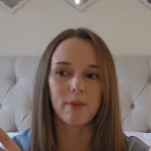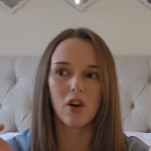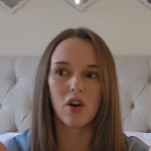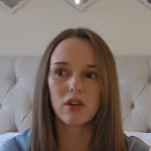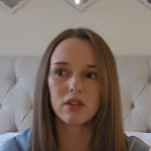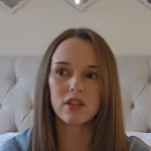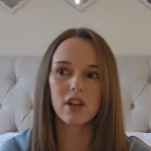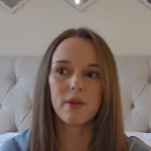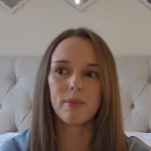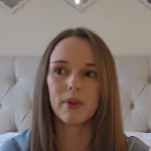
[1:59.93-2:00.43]

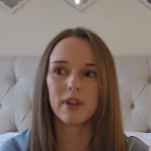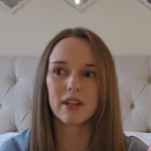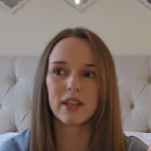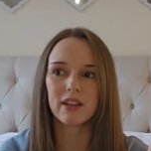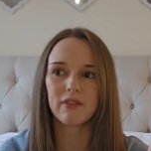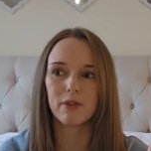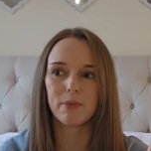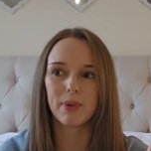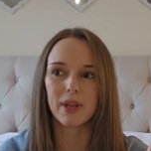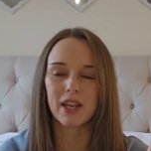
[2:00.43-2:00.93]
October could
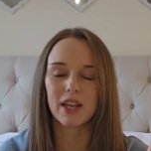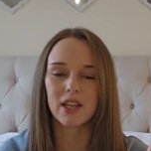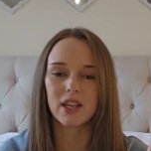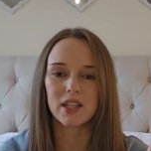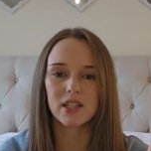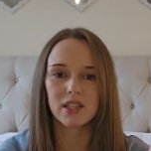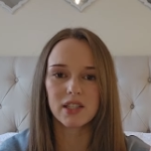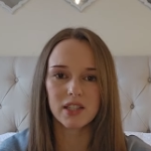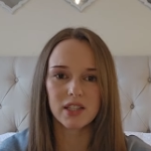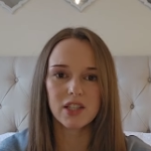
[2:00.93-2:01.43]
either be
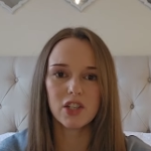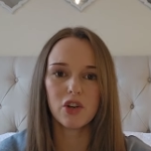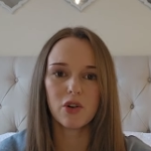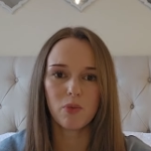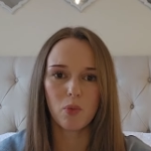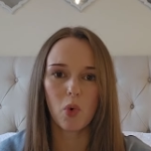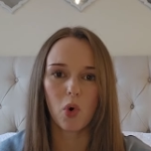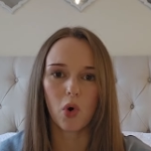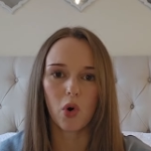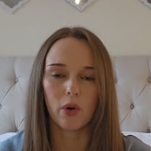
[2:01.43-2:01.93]
still
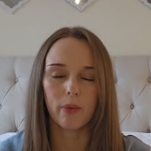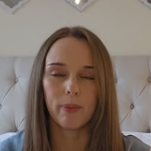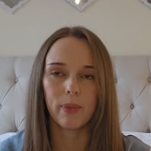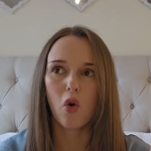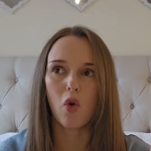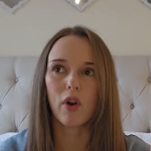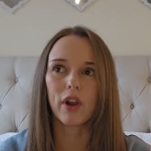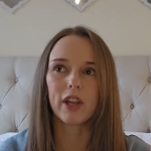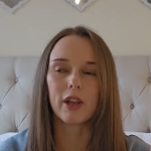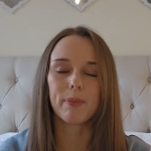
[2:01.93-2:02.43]
warm
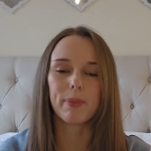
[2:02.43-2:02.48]
or it could